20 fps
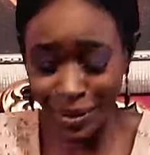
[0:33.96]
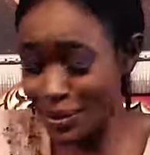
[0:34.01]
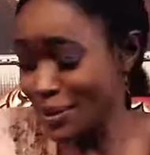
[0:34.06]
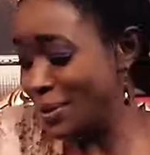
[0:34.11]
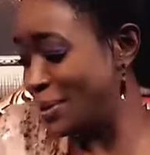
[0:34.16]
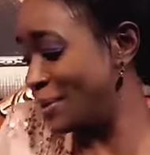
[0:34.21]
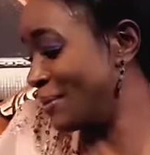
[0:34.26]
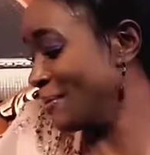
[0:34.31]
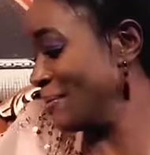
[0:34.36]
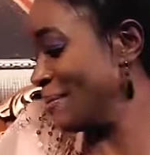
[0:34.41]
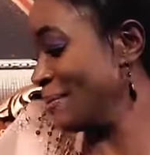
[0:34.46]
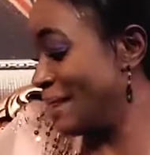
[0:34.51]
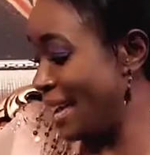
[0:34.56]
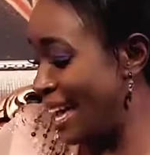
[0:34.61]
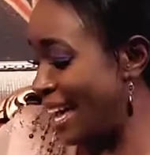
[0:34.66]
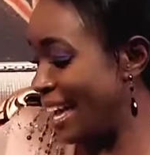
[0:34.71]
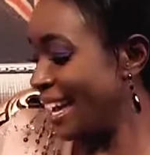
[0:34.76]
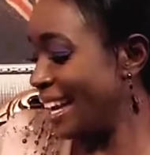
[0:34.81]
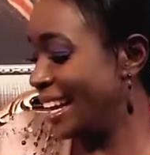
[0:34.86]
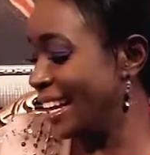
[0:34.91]
you,
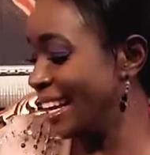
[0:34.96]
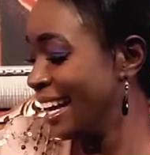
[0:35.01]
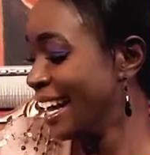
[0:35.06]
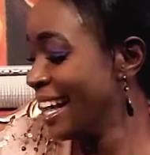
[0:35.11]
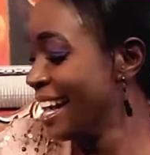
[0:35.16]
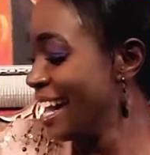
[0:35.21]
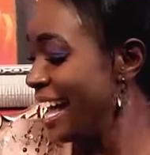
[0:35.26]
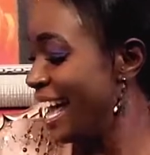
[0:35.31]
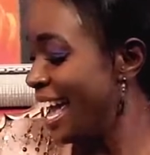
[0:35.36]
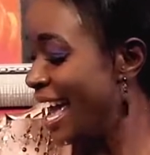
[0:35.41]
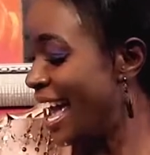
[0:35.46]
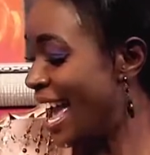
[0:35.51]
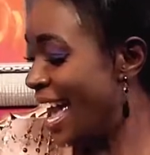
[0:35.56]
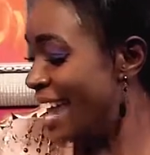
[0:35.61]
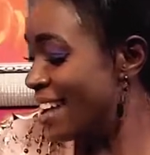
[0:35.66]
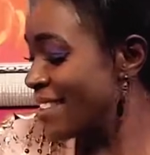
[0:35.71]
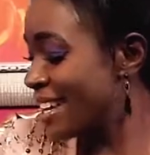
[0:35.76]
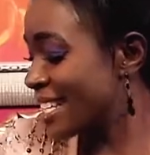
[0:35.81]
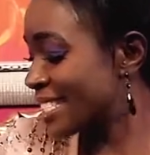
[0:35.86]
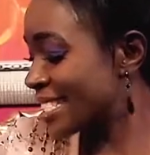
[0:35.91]
man.
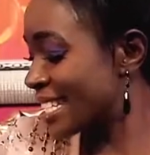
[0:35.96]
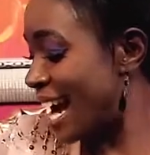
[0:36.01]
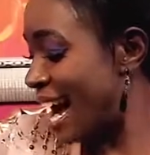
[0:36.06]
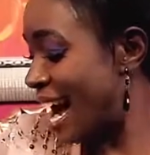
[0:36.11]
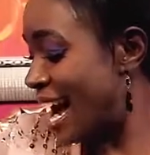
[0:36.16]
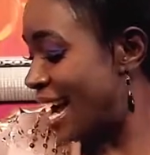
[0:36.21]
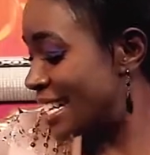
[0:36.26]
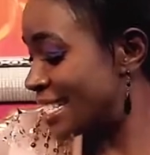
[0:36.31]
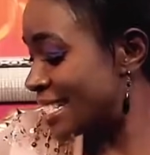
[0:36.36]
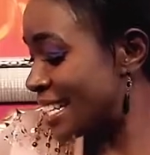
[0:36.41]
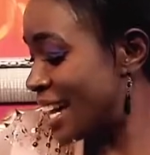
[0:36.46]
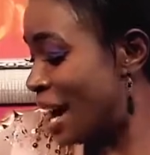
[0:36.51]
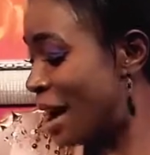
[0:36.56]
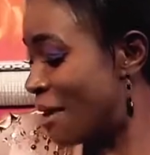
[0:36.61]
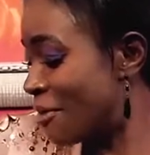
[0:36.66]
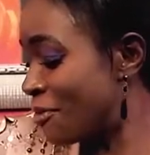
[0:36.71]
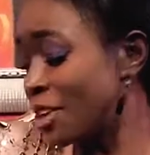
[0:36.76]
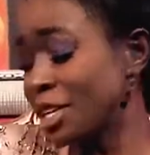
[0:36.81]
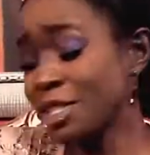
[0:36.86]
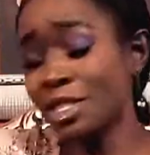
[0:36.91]
Anyways, guys,
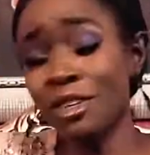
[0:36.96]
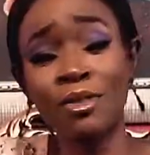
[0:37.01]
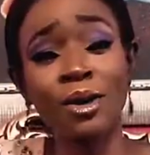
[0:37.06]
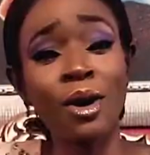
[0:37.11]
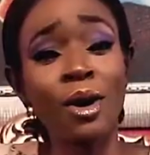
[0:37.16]
first of